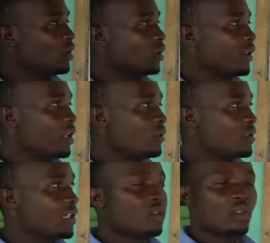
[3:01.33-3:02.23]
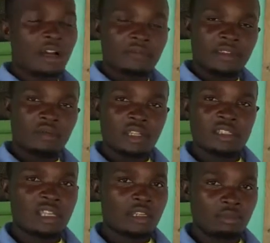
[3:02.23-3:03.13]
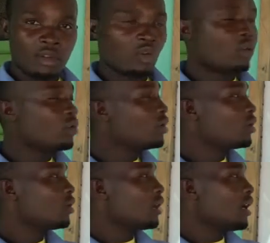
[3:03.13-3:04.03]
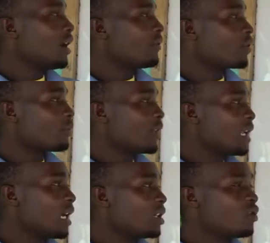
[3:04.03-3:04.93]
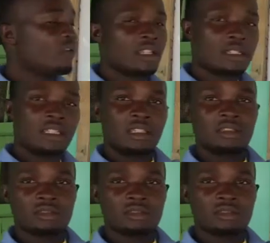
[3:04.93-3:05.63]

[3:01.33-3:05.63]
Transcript: Then we say we have the winds that blow from the land to the sea.